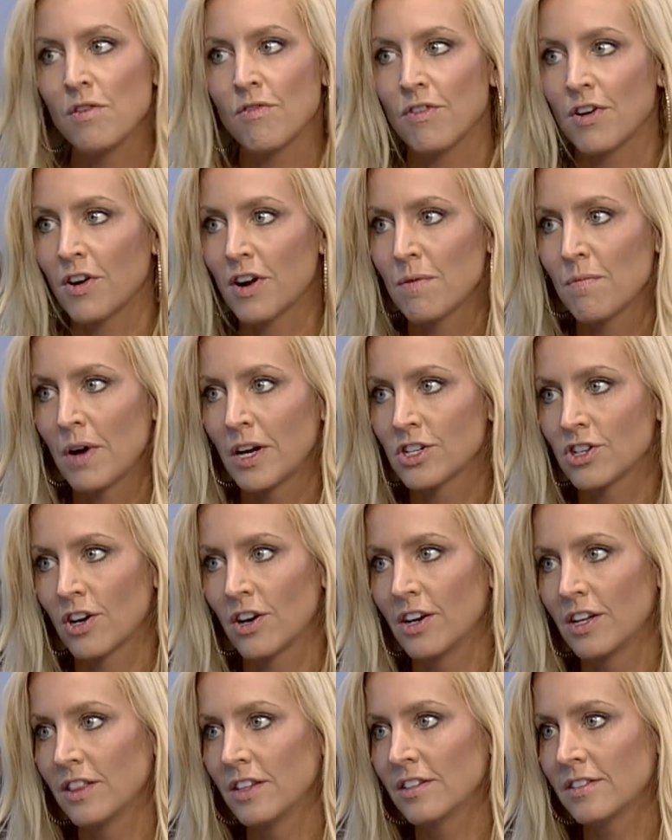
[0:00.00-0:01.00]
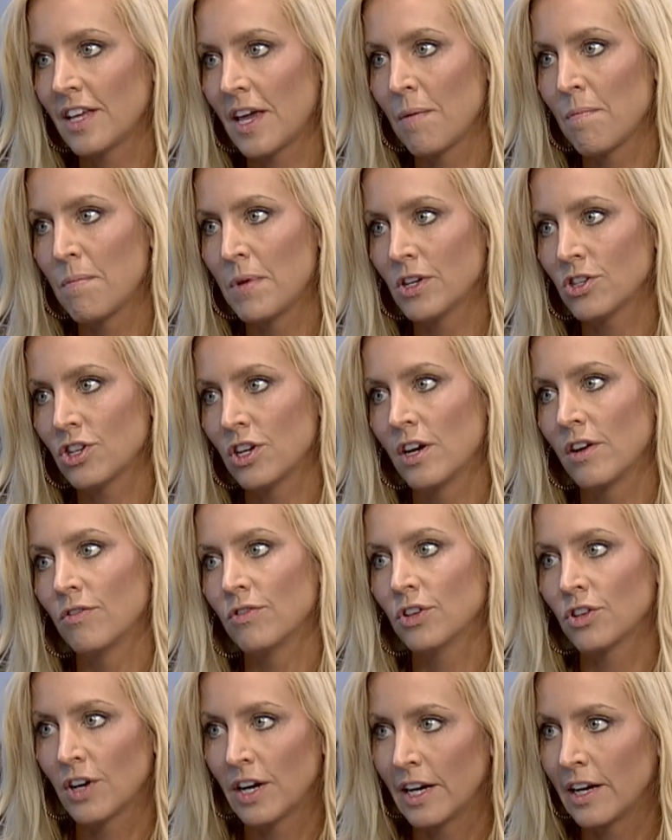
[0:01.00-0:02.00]
very much are in the same mission of
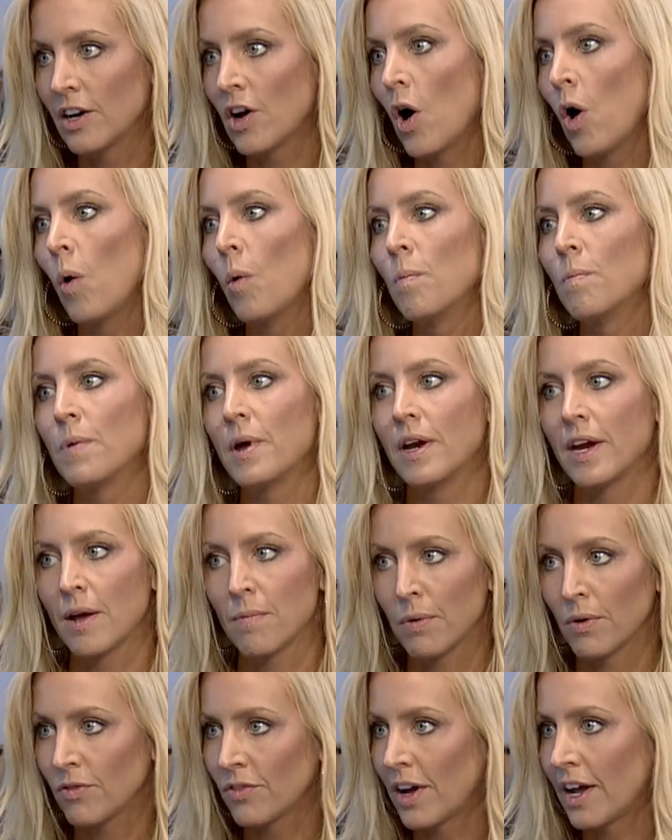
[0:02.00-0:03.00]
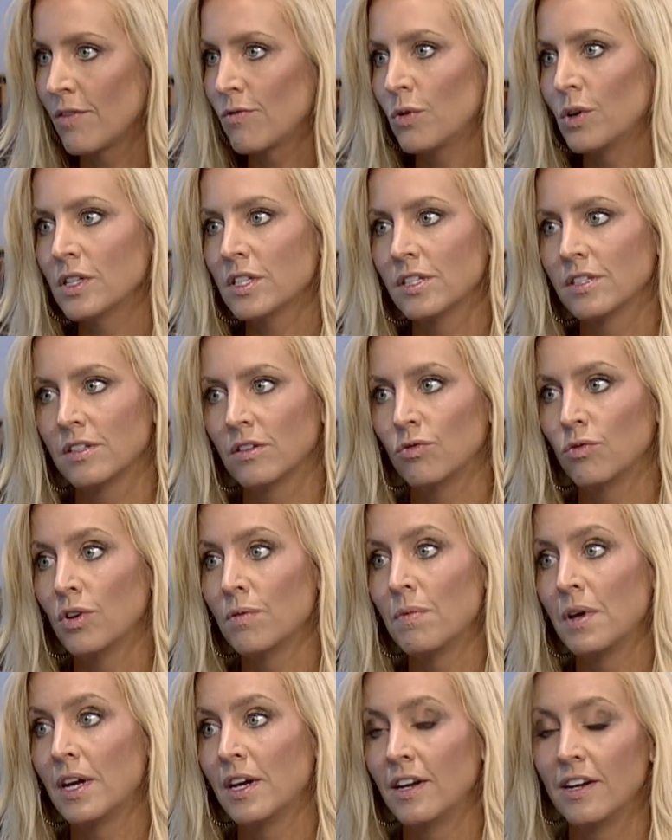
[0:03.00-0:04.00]
creating hope and amplifying voices of
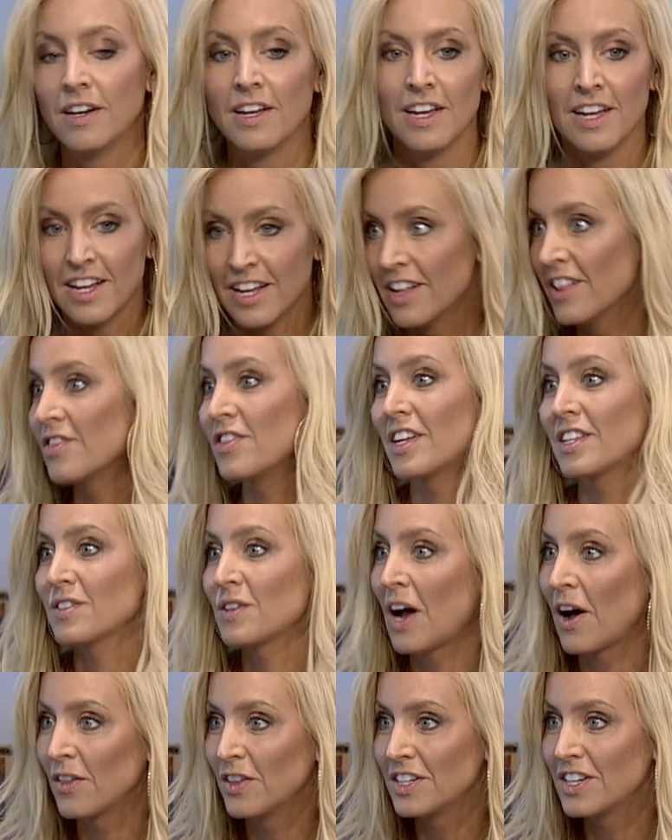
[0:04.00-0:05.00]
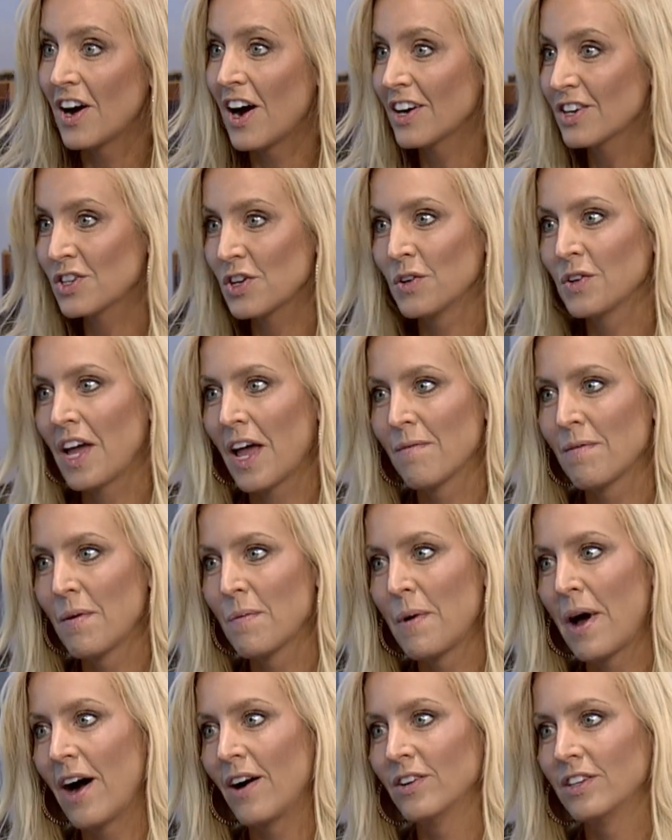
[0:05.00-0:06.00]
women. And that's how the talk show came
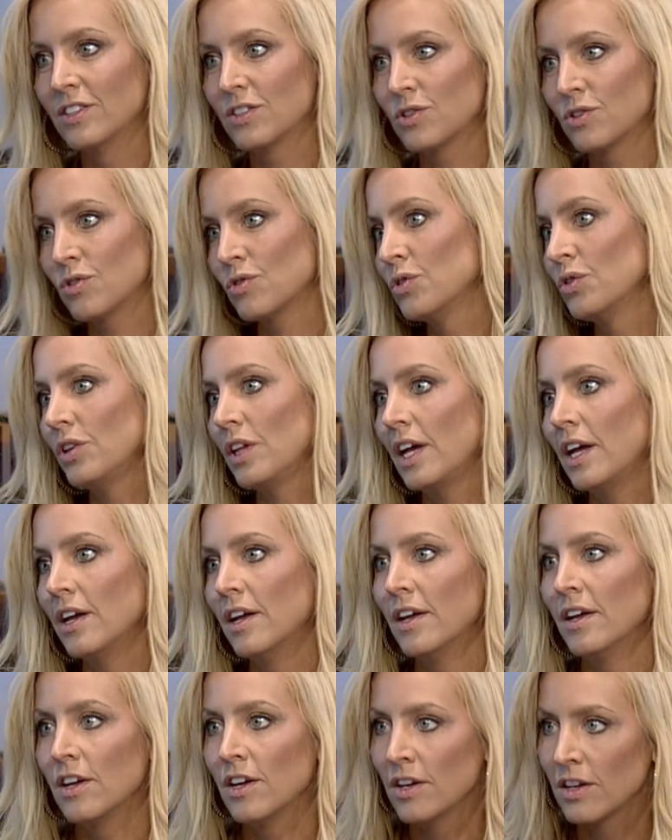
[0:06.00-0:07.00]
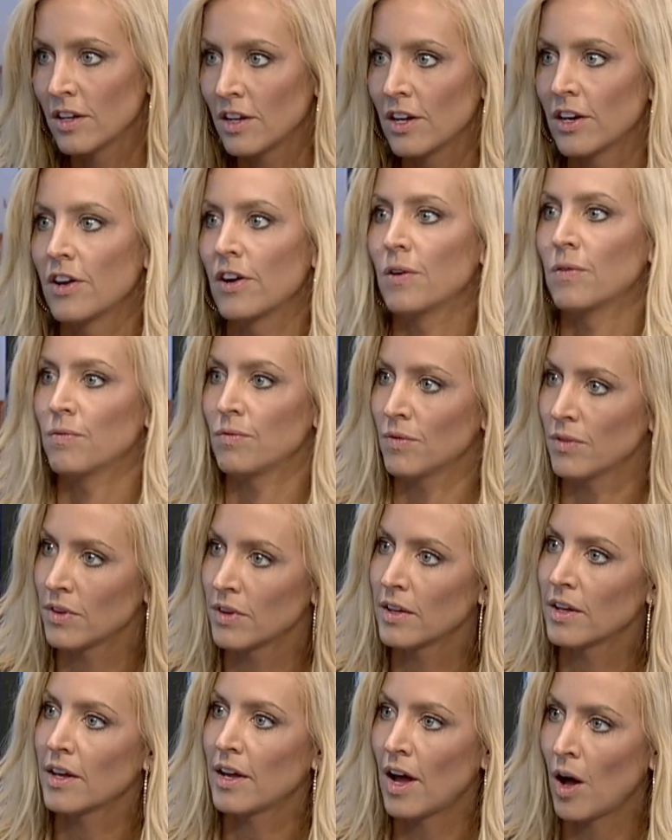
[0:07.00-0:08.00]
about, is truly, you know,
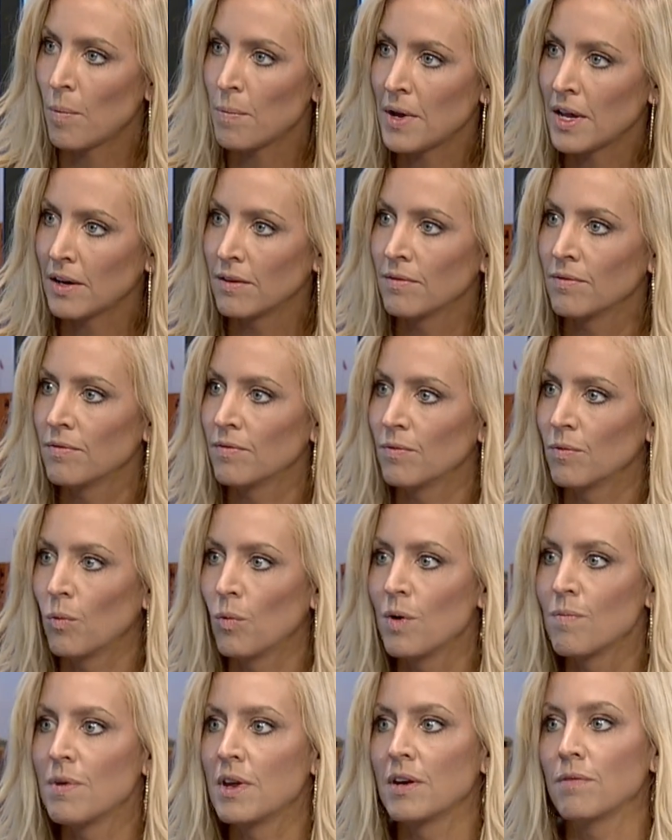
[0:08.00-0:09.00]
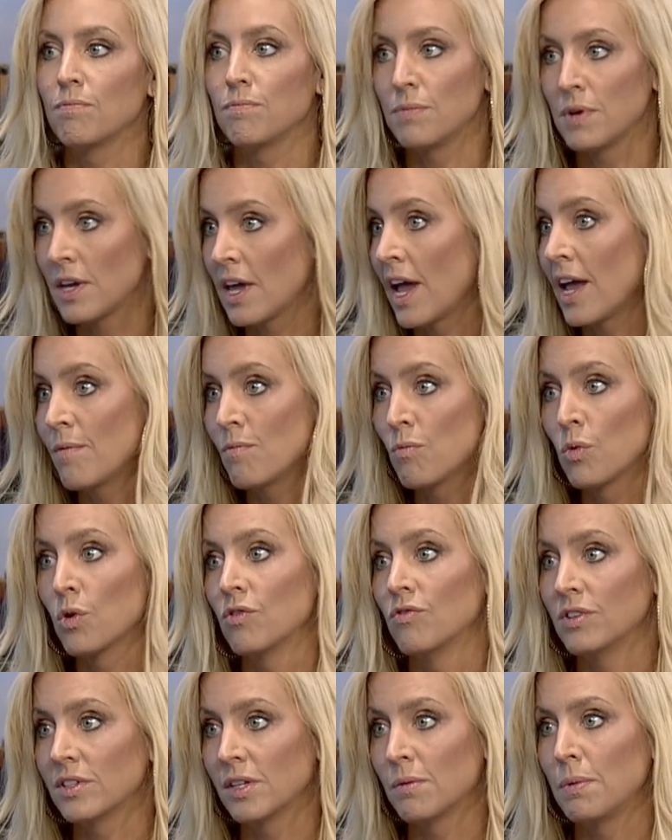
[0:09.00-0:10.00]
helping women gain more
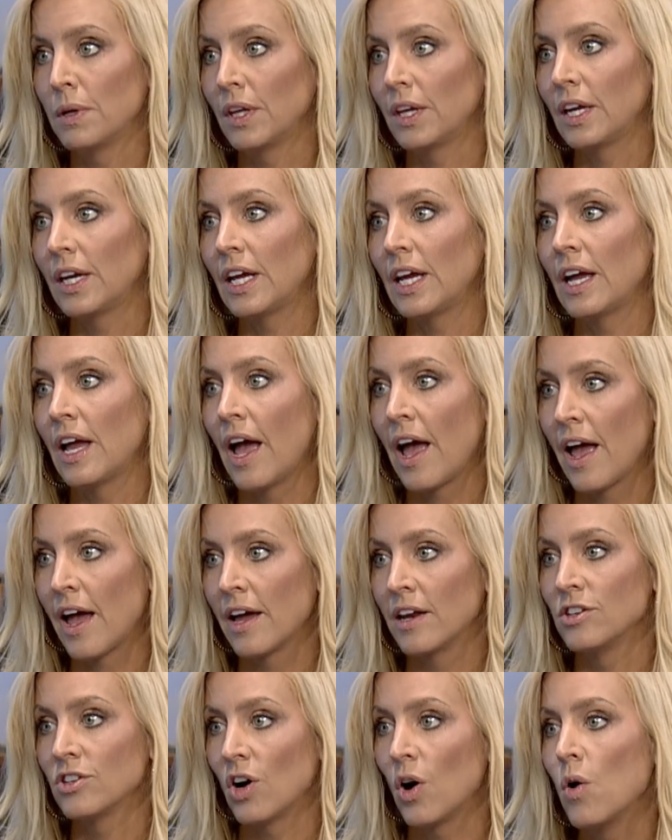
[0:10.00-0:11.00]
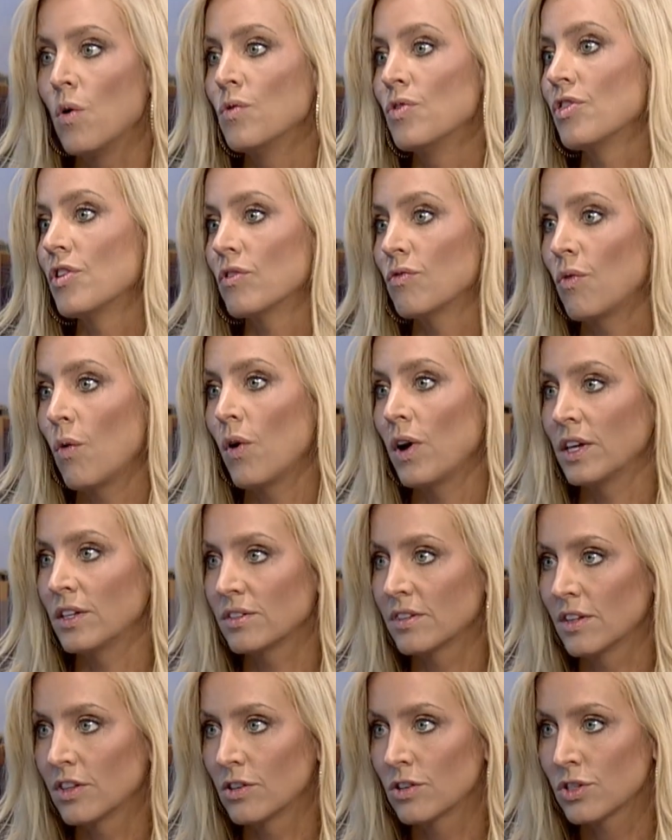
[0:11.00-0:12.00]
visibility and own their voice
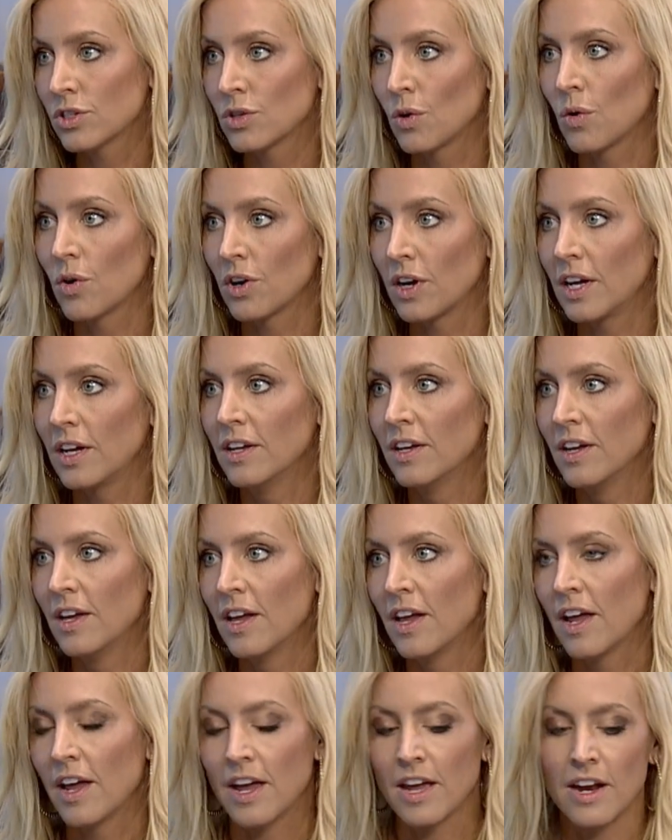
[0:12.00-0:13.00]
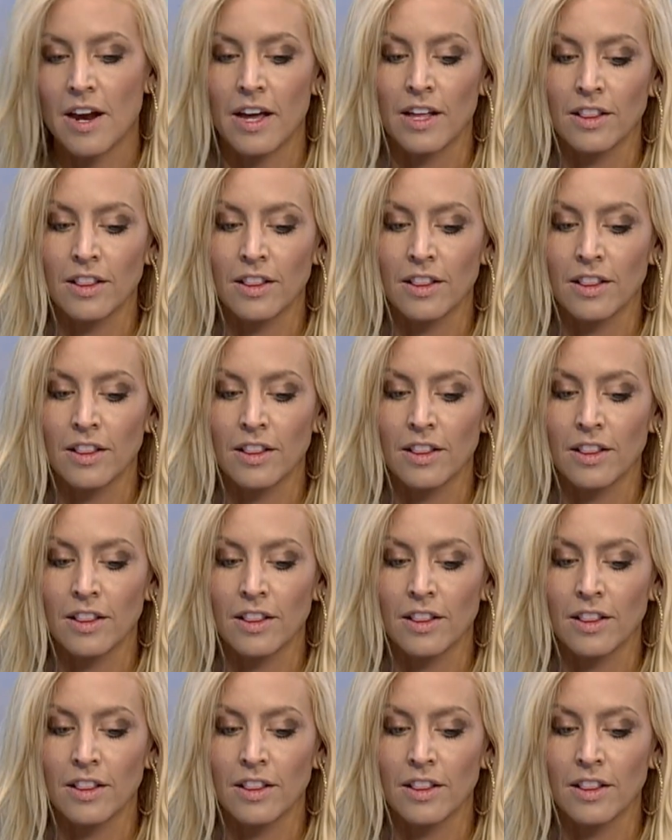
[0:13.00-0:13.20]
and their story. And